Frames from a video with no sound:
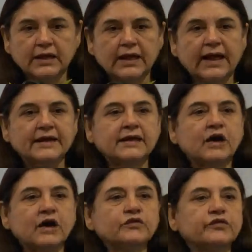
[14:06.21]
And
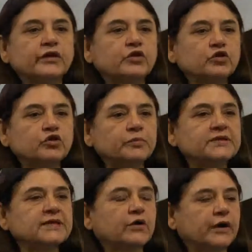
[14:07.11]
now the recruitments
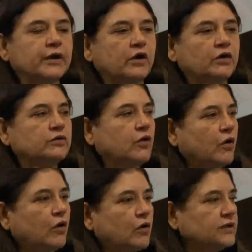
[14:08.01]
are going on.
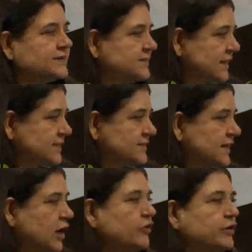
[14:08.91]
All the states are
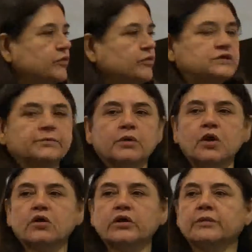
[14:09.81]
now recruiting
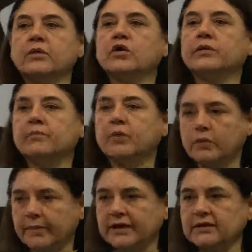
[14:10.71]
more and more and more
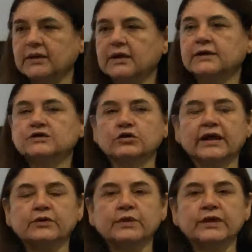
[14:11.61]
women so
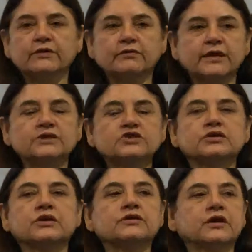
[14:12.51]
that we reach
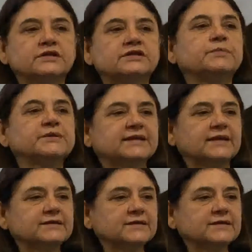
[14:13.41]
30%.